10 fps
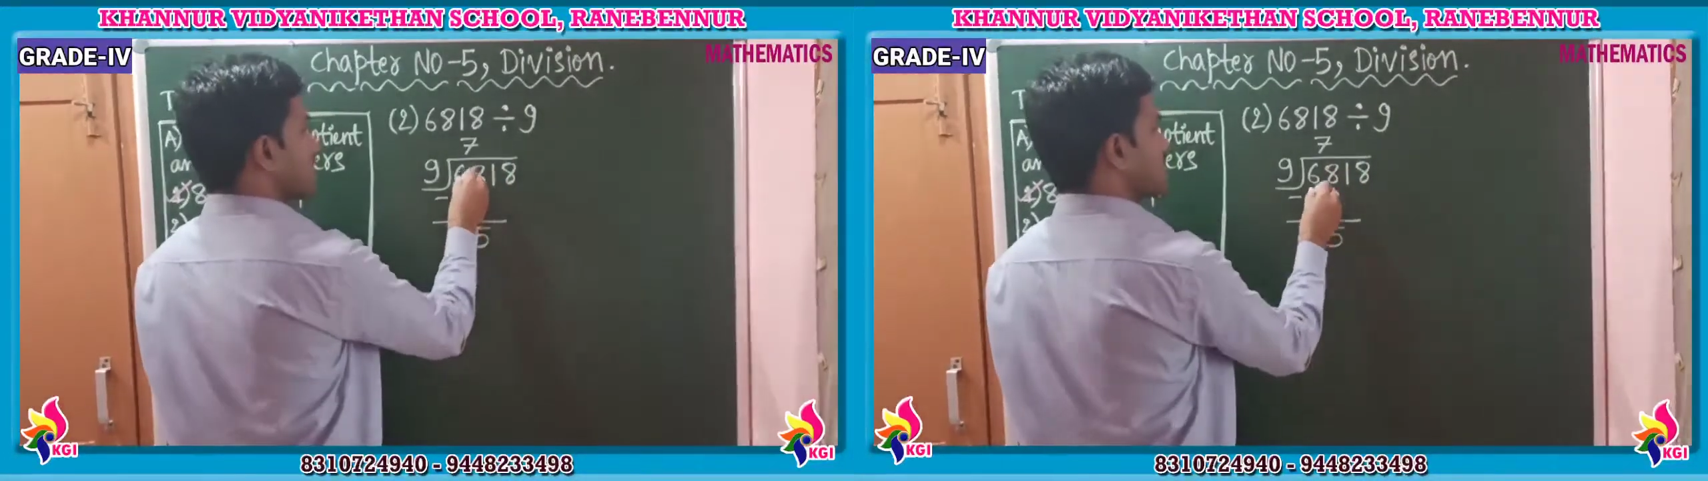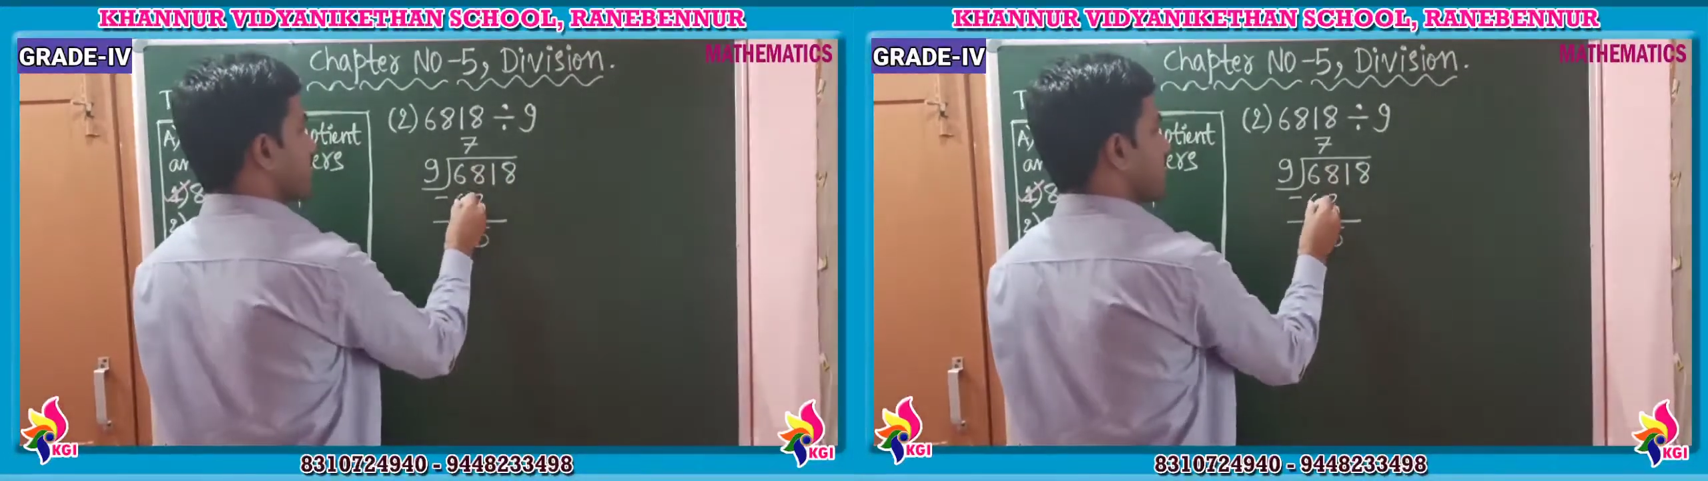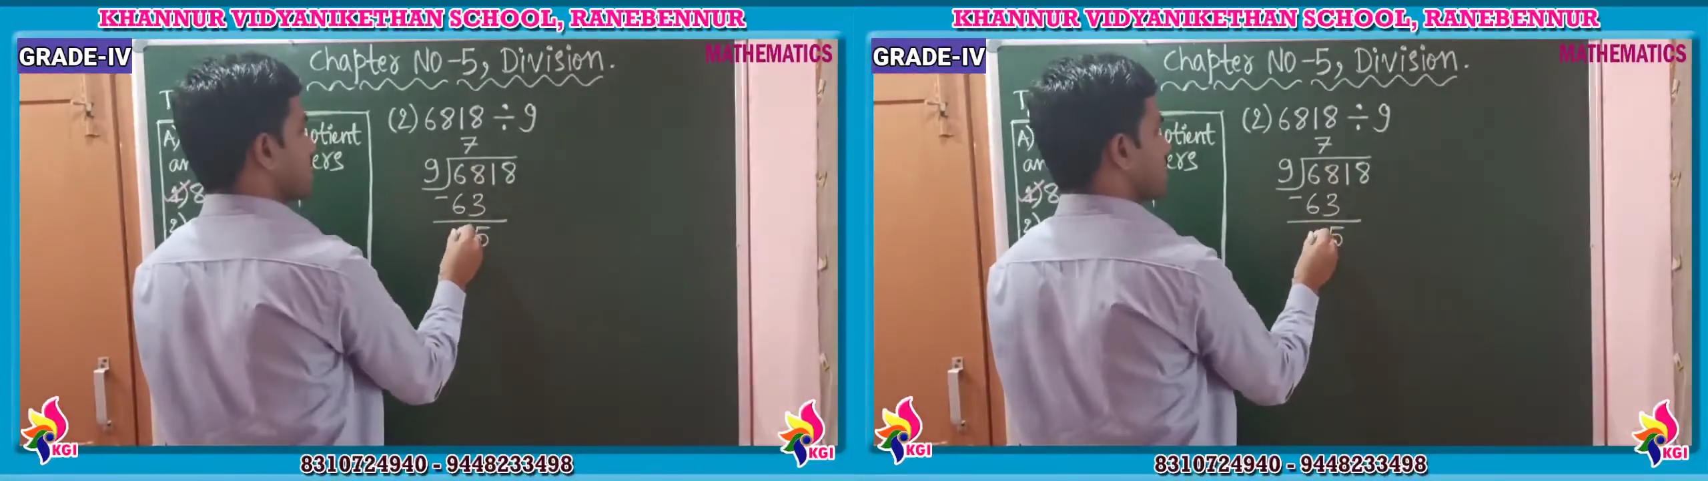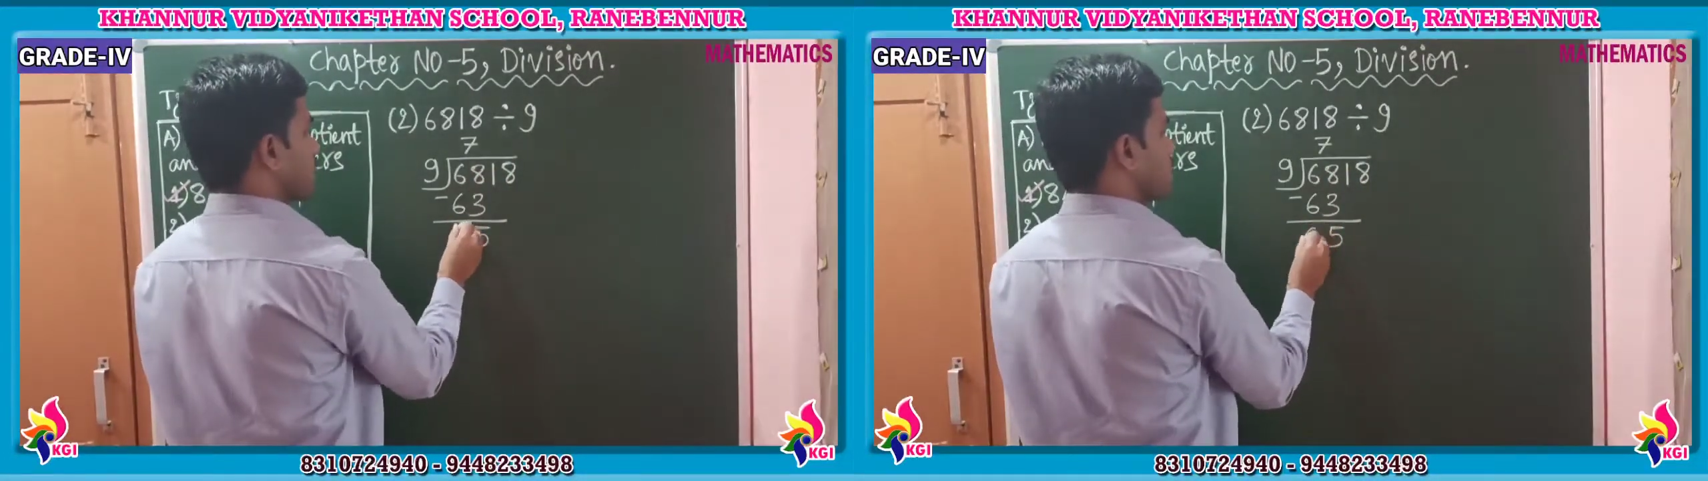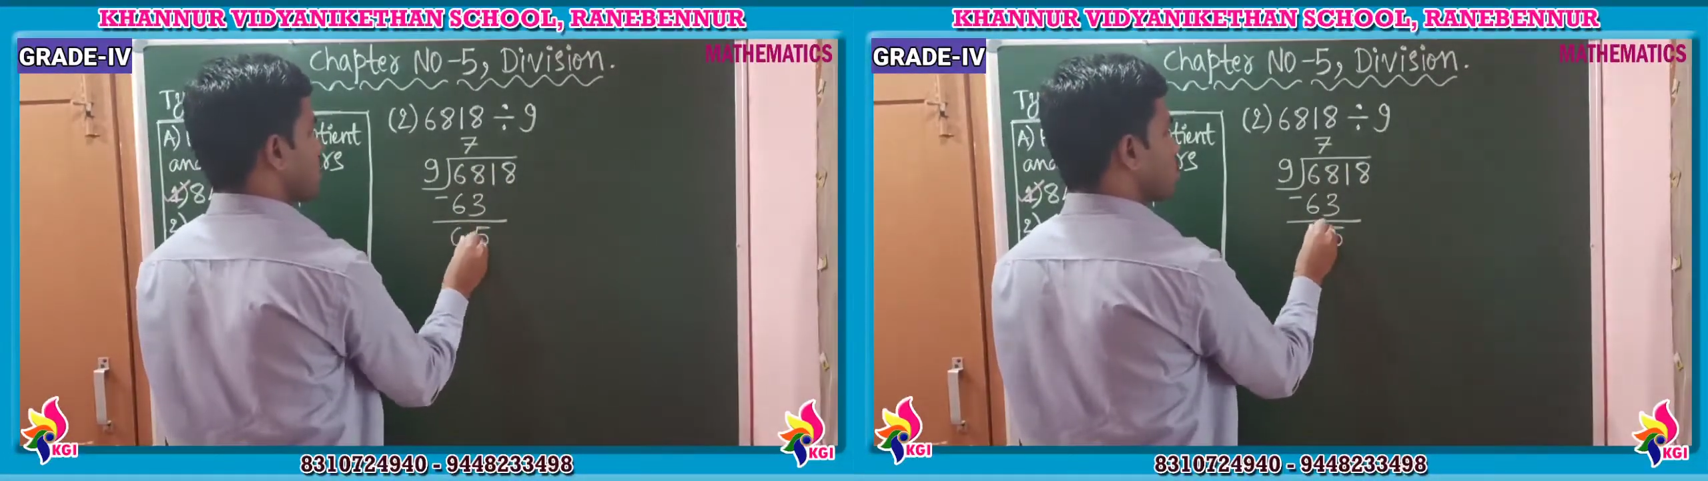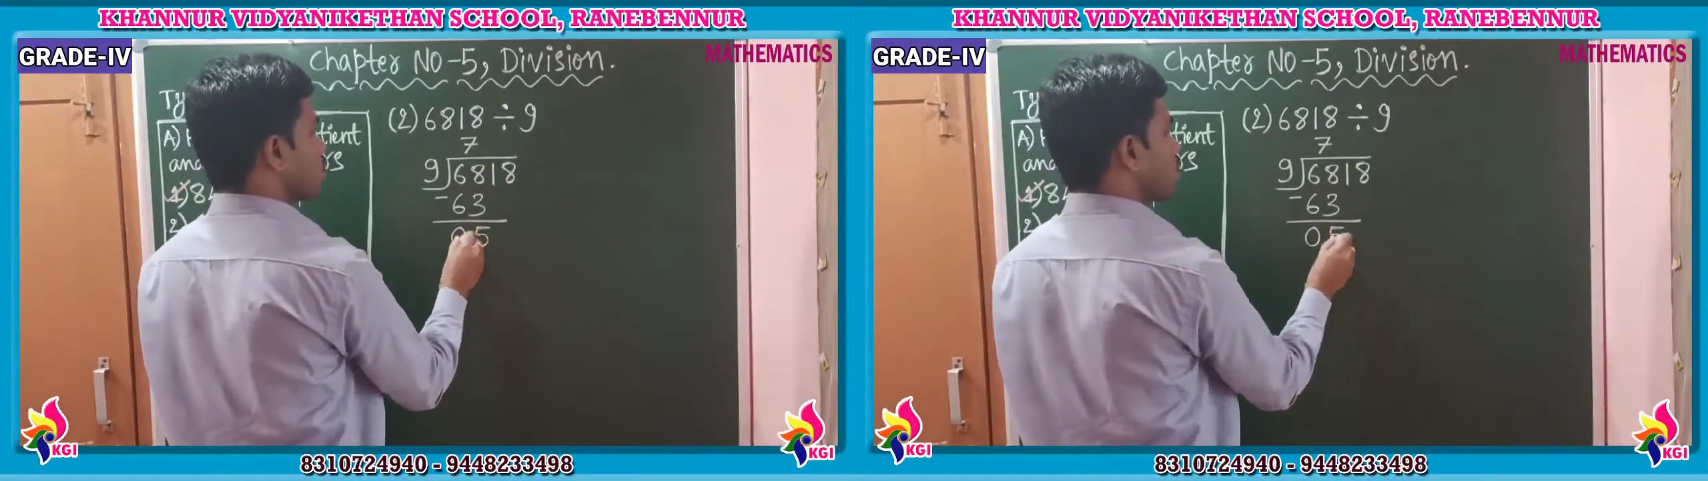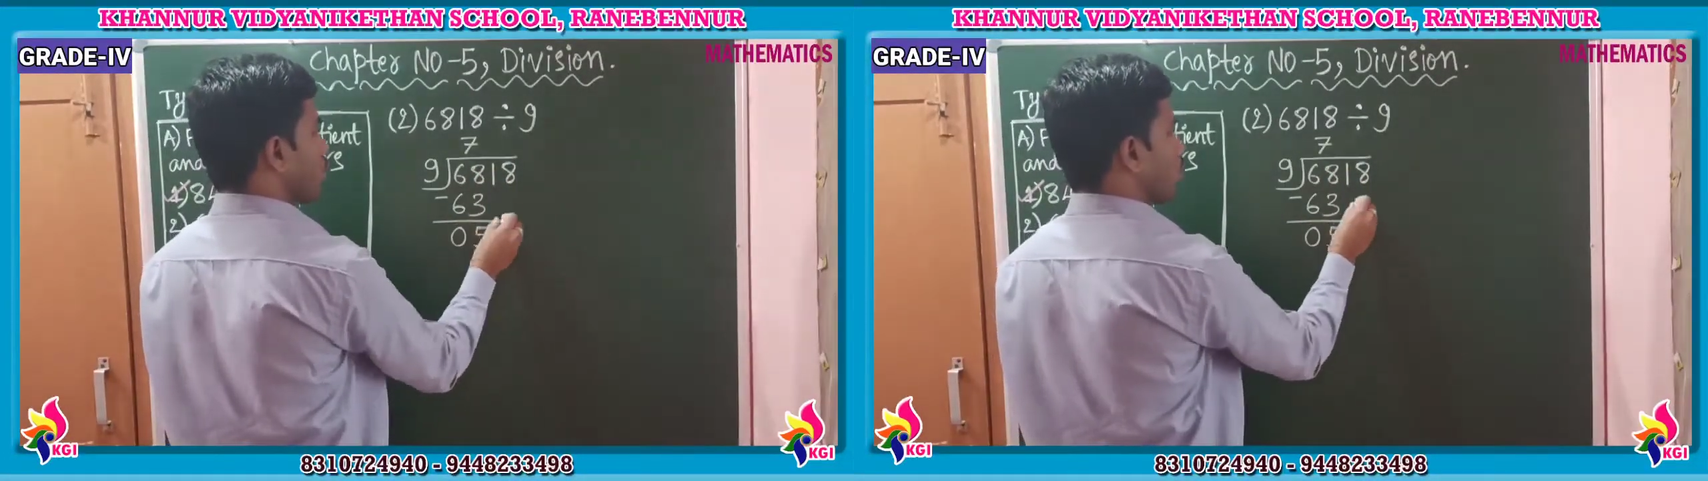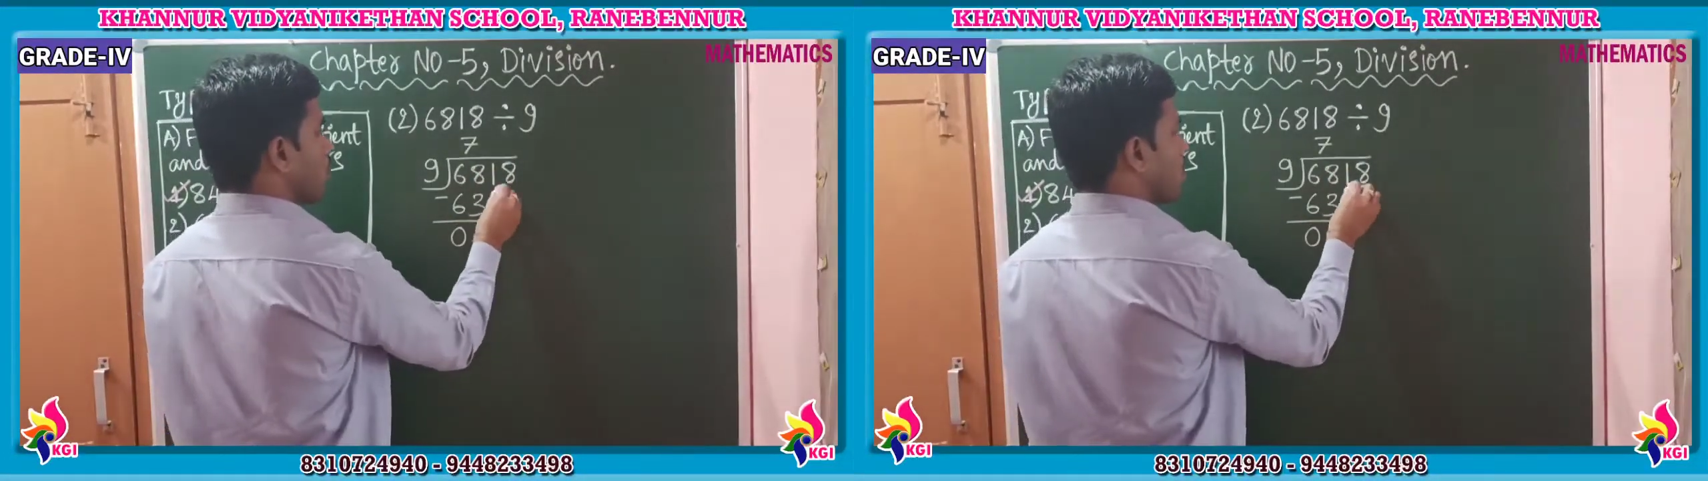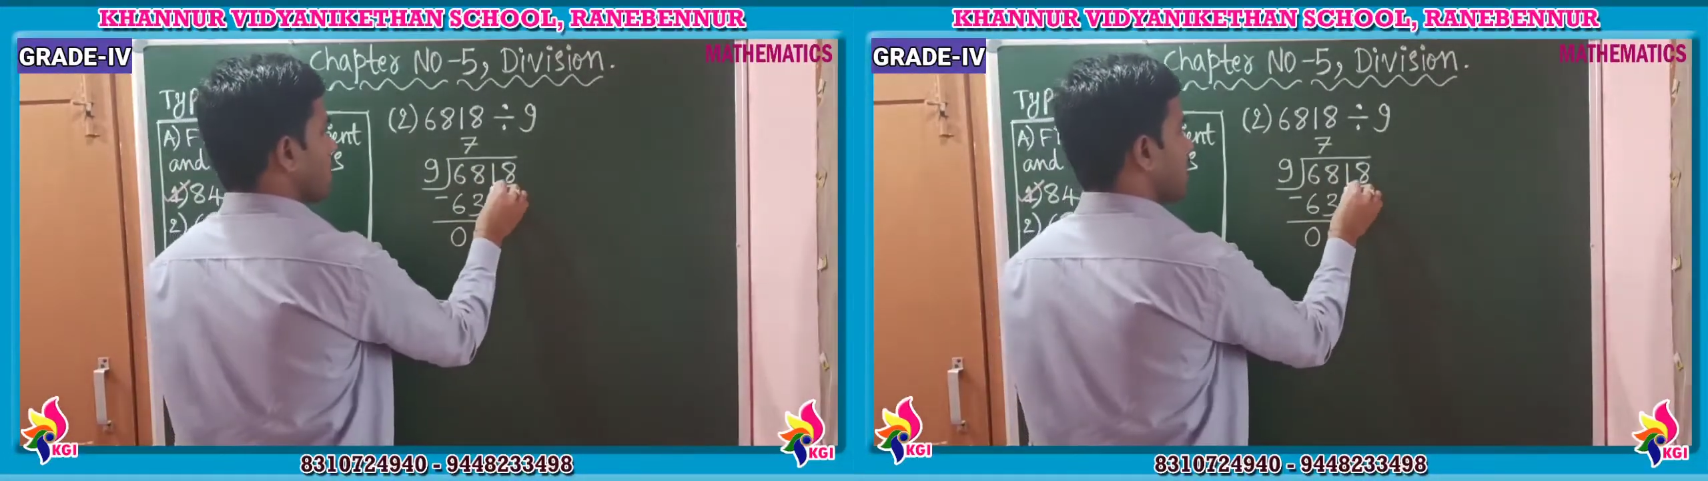6 minus 6 is 0.